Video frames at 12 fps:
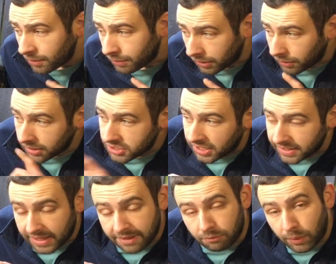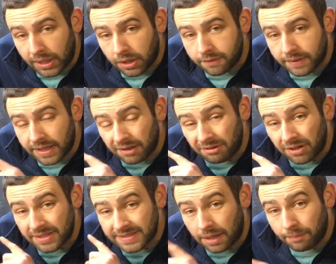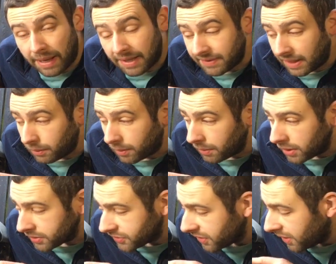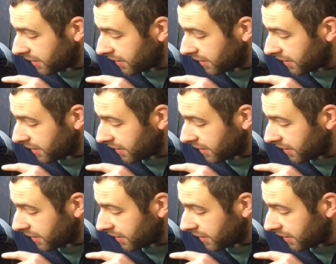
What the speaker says: but when I checked that wing over there, I realised how bad that one was.